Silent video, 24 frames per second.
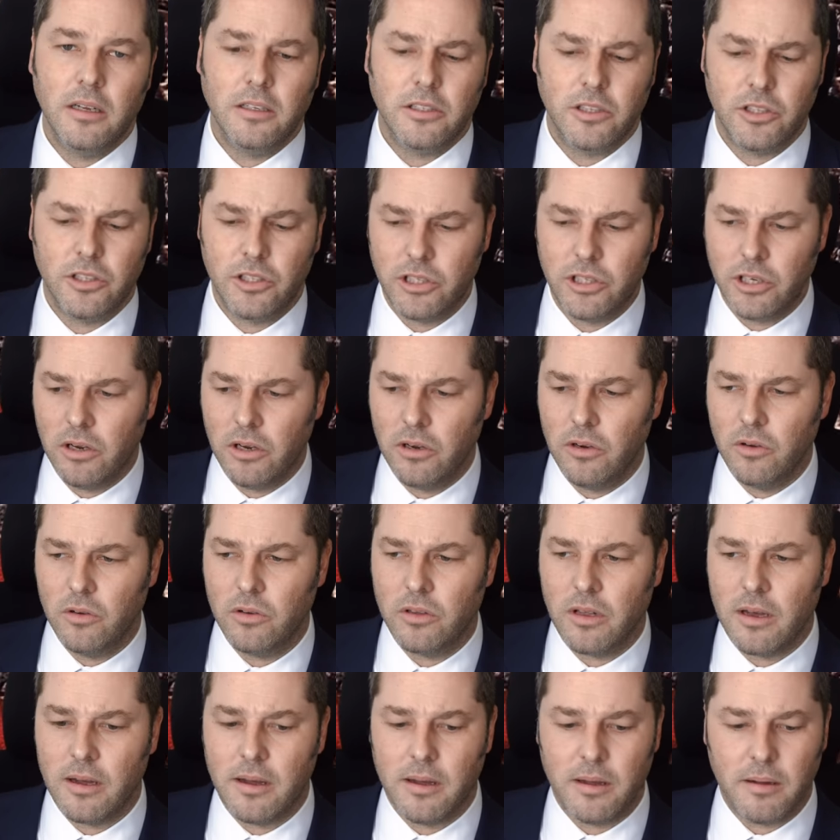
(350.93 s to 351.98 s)
To show
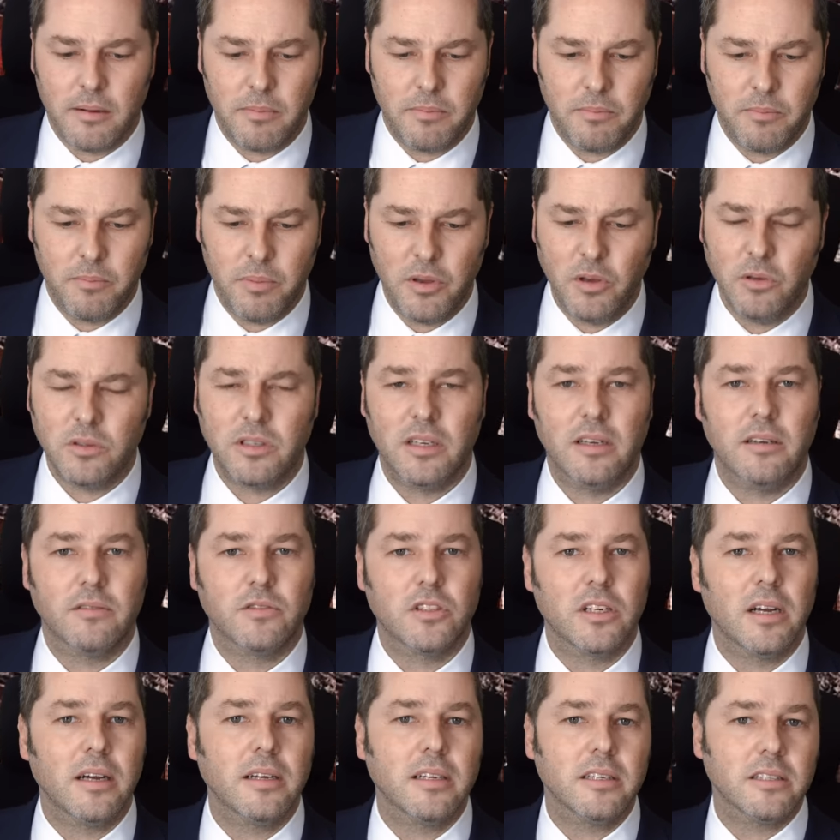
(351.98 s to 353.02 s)
the beauty of
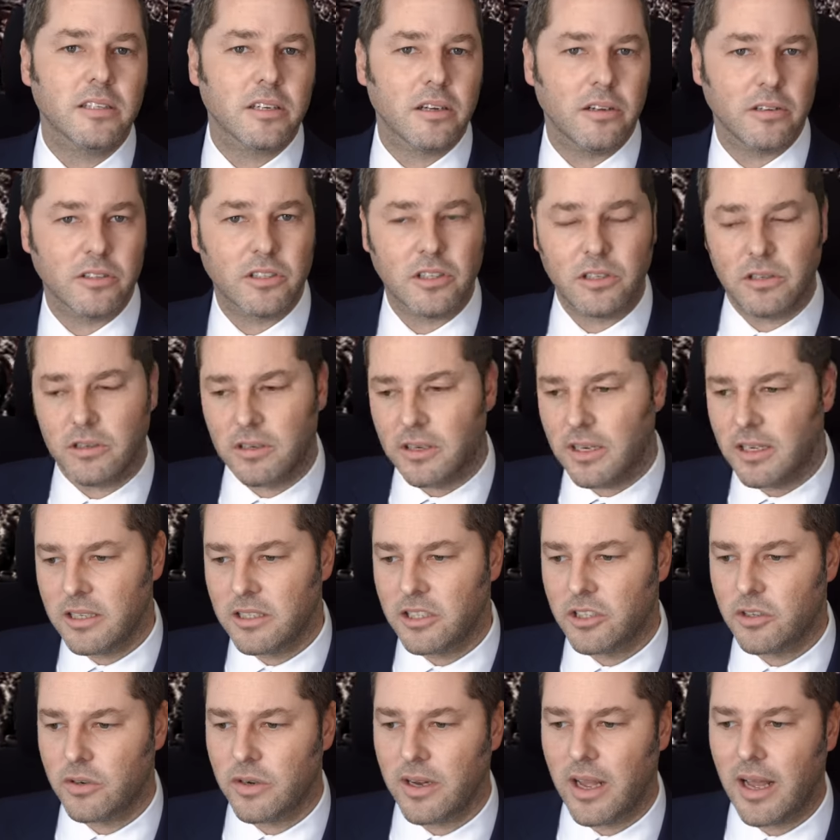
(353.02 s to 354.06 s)
Chinese culture and
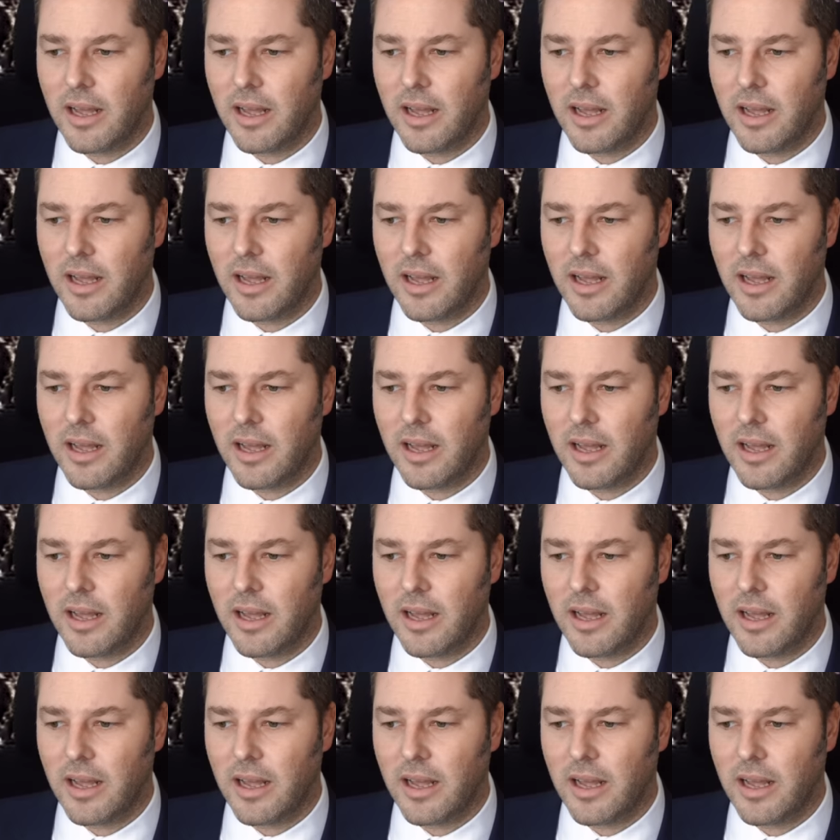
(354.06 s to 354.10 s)
history,